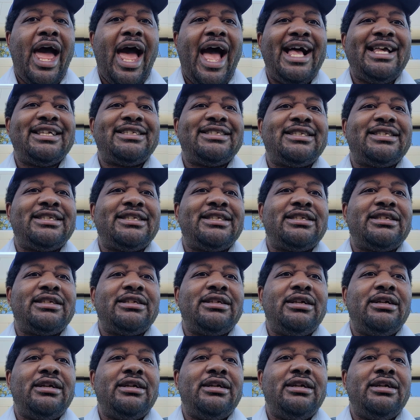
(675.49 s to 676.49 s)
as
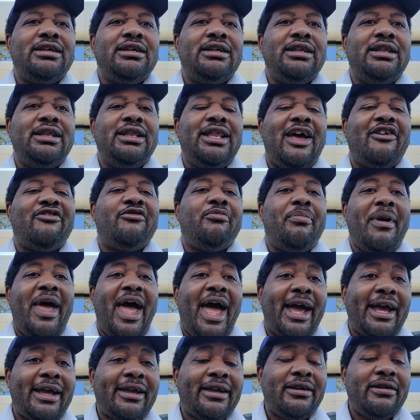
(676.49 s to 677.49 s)
left
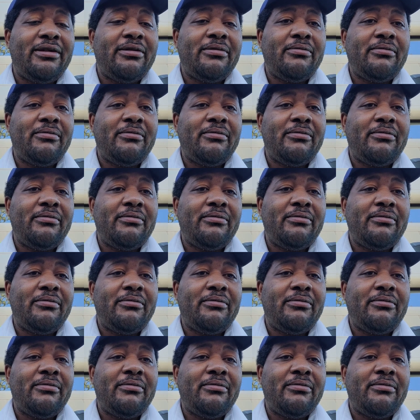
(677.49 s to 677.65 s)
back